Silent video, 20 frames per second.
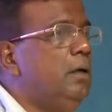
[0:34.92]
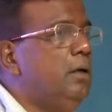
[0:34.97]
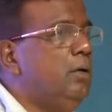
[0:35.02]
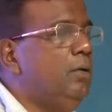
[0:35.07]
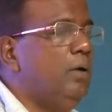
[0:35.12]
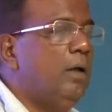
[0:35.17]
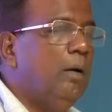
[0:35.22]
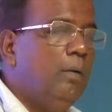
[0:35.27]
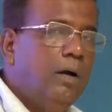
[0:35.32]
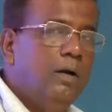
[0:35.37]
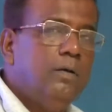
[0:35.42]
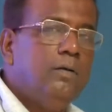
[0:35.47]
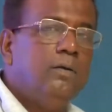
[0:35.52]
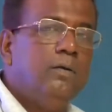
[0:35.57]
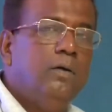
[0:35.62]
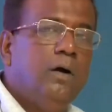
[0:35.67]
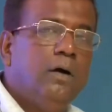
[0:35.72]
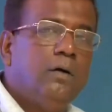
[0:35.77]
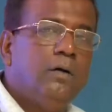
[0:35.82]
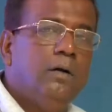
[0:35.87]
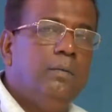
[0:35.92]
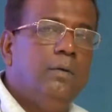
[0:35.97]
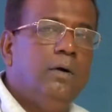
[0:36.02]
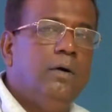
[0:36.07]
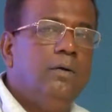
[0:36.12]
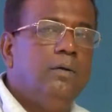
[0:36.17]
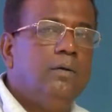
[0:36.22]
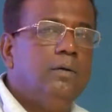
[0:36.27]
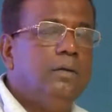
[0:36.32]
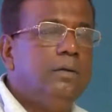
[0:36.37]
We have also talked
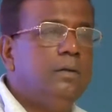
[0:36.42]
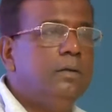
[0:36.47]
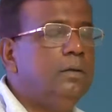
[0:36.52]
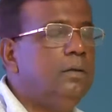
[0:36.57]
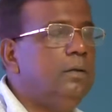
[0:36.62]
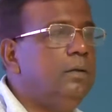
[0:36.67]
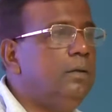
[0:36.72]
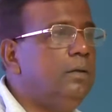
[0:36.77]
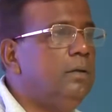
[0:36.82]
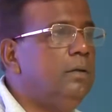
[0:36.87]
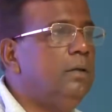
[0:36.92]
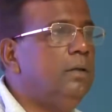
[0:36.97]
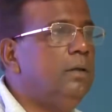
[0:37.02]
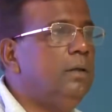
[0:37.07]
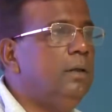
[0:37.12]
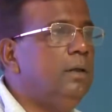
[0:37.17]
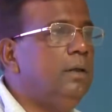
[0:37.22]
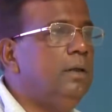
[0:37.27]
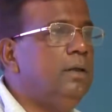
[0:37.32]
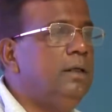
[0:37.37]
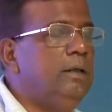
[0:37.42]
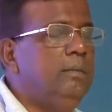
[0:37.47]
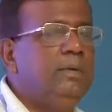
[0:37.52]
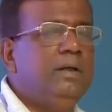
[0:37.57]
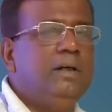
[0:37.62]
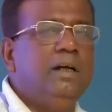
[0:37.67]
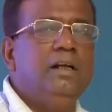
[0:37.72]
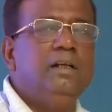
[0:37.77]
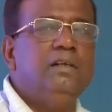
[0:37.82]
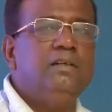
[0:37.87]
about
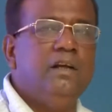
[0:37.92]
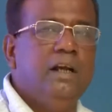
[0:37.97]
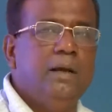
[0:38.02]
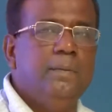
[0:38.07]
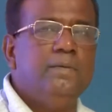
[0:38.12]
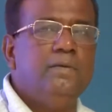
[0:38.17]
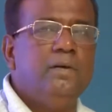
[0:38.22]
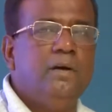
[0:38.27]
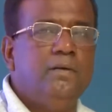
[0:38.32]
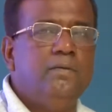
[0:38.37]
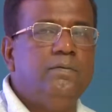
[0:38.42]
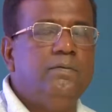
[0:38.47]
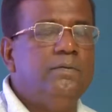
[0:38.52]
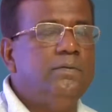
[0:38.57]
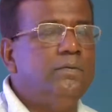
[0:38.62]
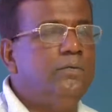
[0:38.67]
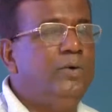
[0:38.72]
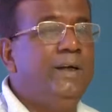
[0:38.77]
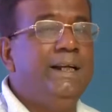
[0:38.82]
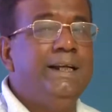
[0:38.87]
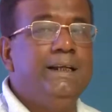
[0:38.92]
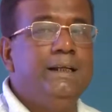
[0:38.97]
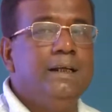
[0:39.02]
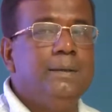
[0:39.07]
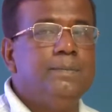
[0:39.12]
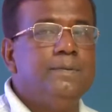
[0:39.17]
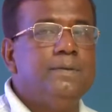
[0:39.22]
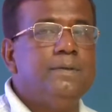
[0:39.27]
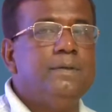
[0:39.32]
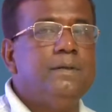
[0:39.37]
typical shapes of wing
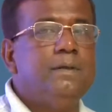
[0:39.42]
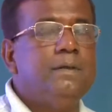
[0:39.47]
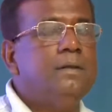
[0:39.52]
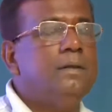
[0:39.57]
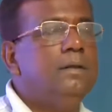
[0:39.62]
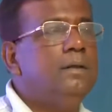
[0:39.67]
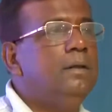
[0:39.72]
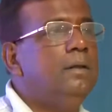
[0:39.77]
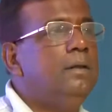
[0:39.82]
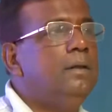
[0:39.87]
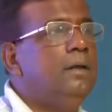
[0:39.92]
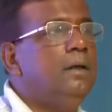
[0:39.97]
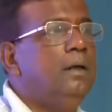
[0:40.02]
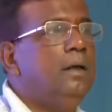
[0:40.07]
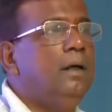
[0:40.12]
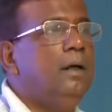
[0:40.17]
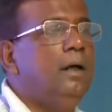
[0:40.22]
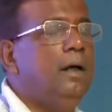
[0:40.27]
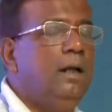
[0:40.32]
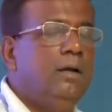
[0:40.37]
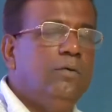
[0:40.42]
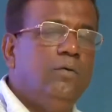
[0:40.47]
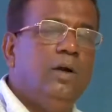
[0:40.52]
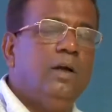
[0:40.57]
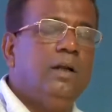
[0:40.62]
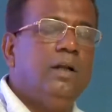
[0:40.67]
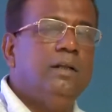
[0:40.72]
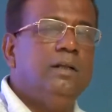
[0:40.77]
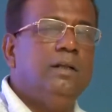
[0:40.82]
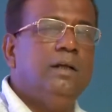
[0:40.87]
tips and
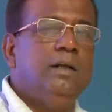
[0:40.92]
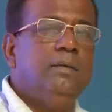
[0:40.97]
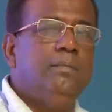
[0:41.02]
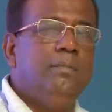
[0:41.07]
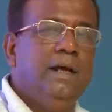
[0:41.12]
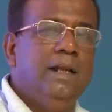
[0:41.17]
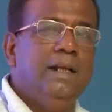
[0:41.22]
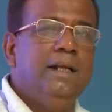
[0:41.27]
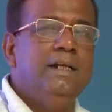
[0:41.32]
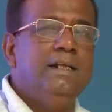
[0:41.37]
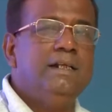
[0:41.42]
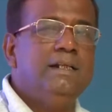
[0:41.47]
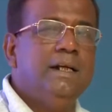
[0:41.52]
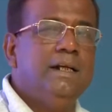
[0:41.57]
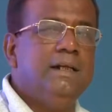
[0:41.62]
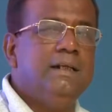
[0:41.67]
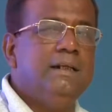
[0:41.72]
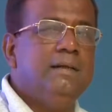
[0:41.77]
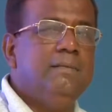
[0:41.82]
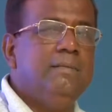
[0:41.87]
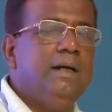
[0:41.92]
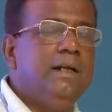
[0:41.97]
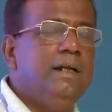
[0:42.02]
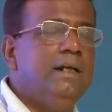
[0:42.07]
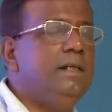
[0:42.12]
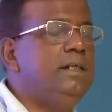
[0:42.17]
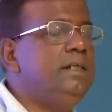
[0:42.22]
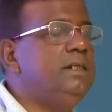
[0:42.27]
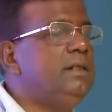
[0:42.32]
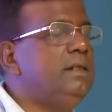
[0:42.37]
what are their merits and
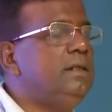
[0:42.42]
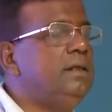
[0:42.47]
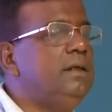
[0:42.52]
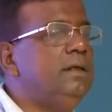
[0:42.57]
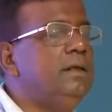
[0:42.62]
demerits